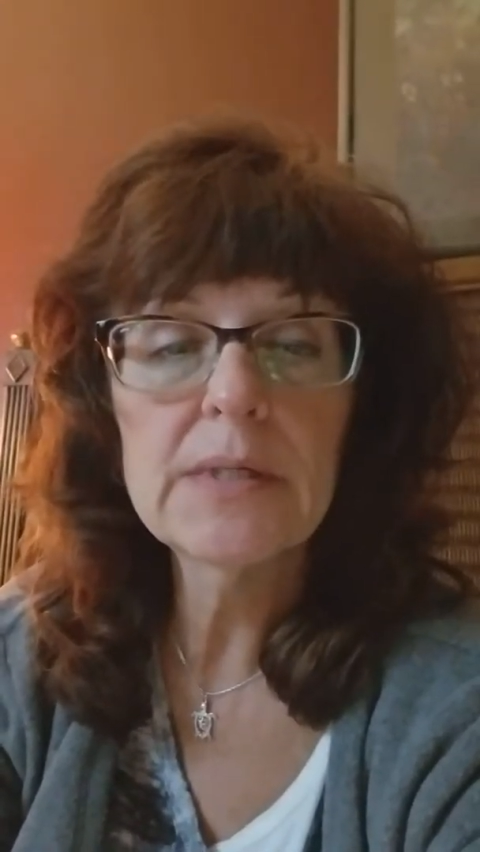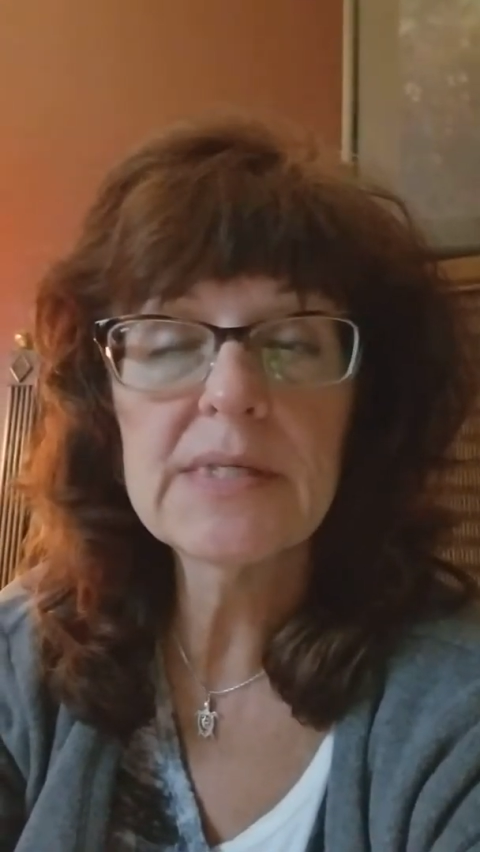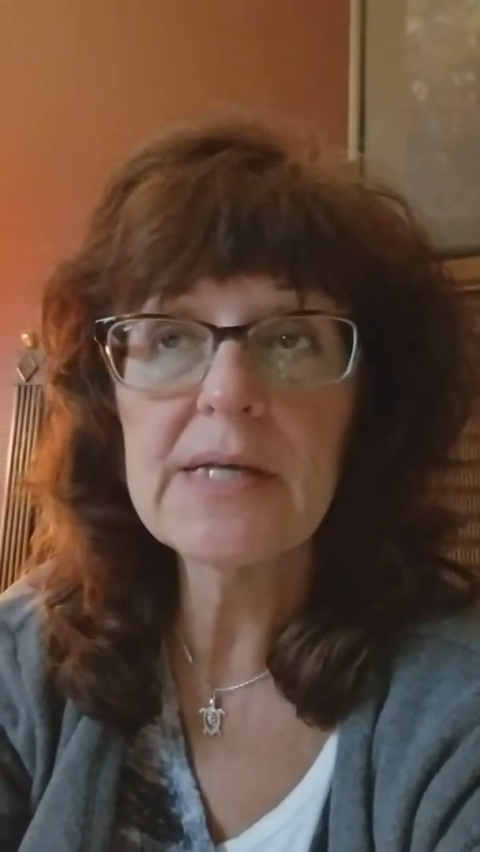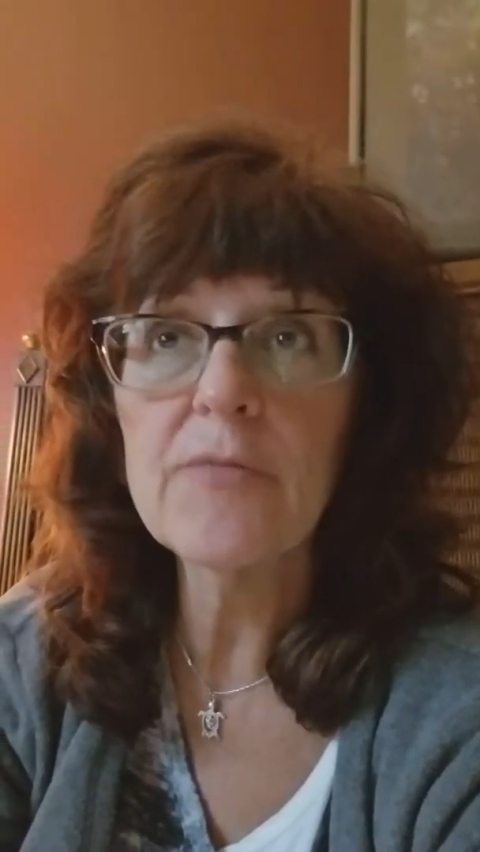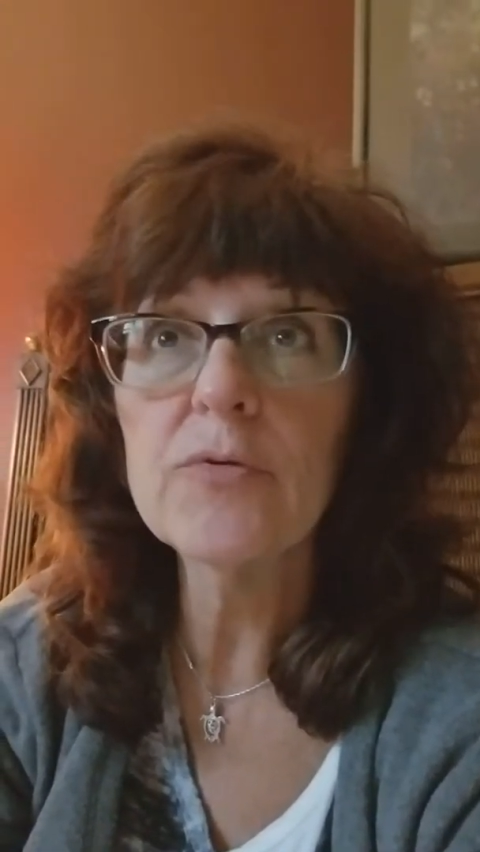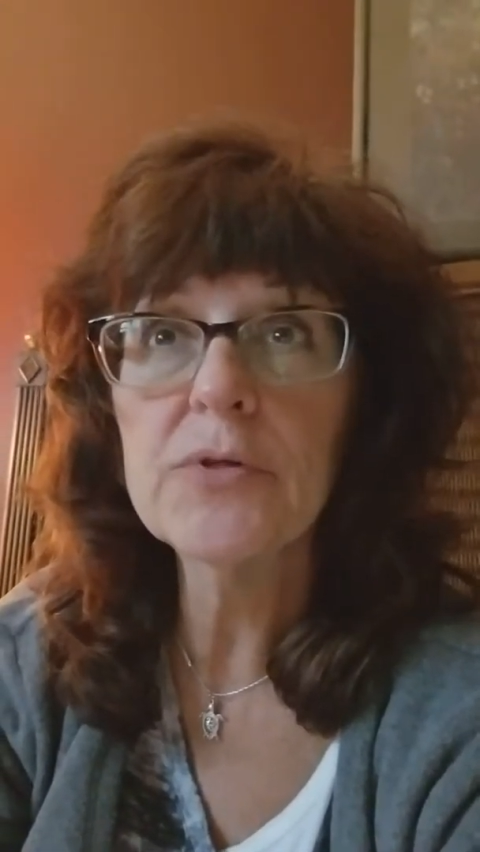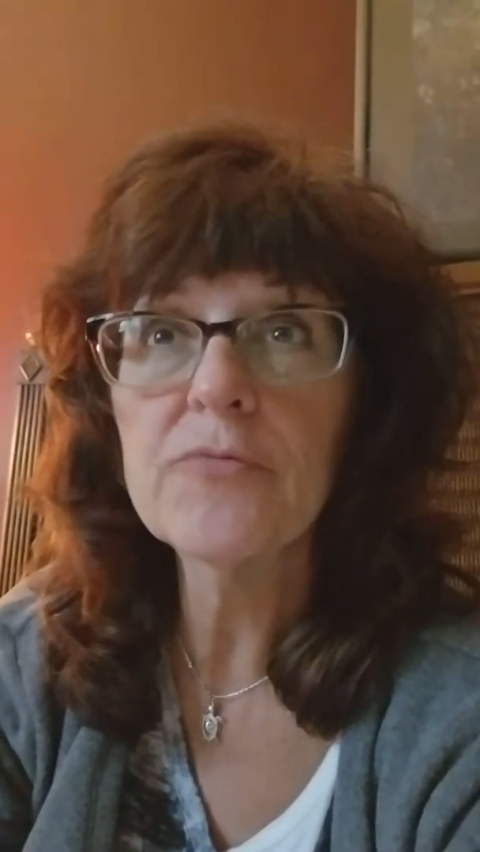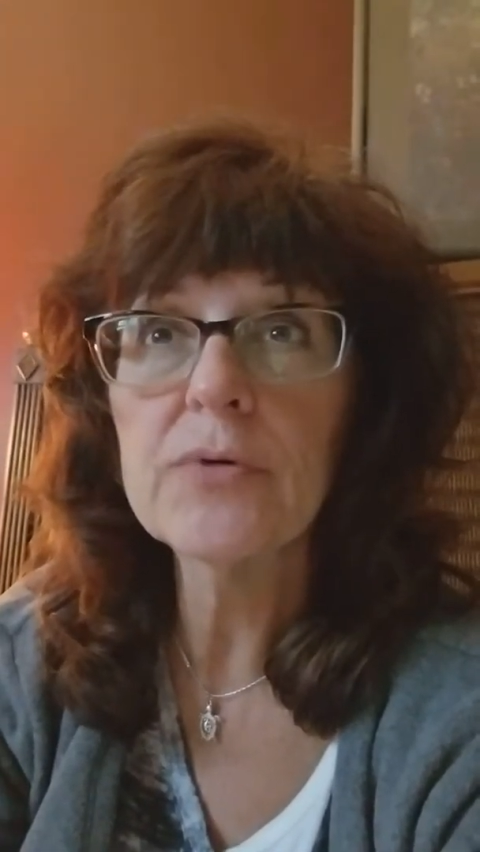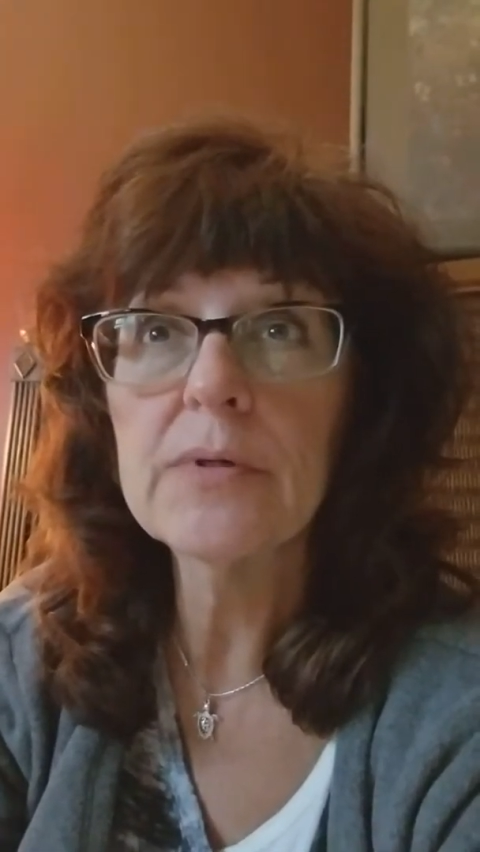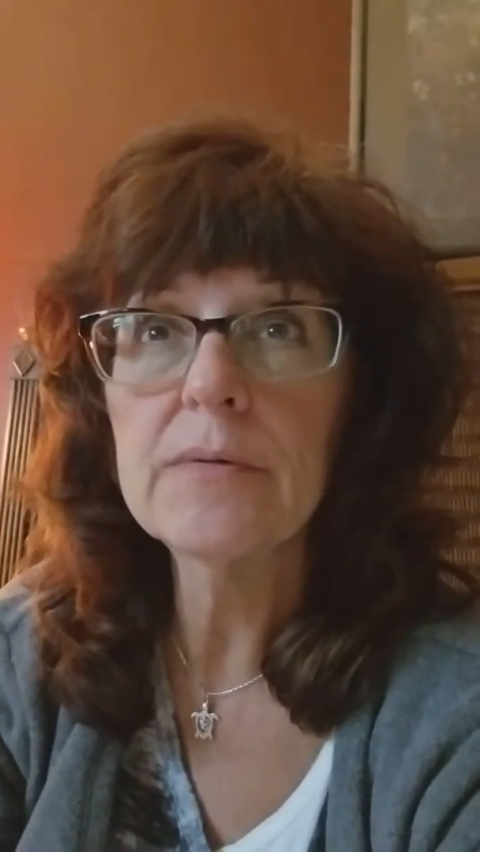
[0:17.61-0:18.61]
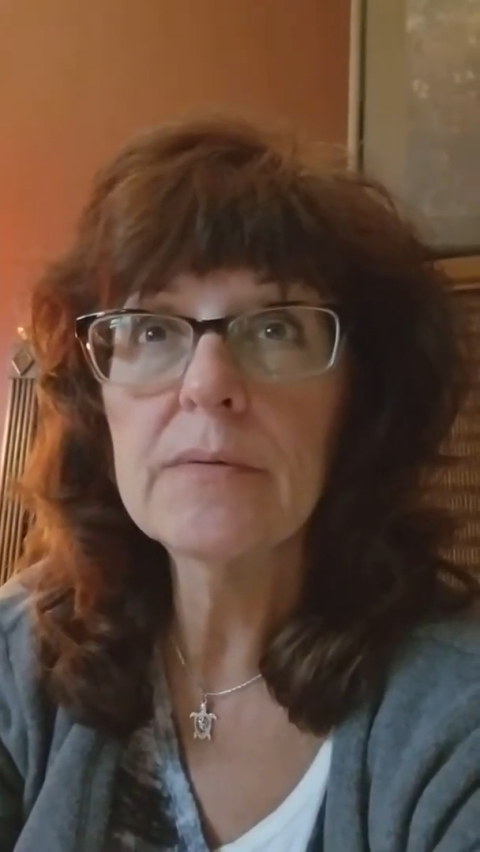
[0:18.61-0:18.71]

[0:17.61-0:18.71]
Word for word: several different...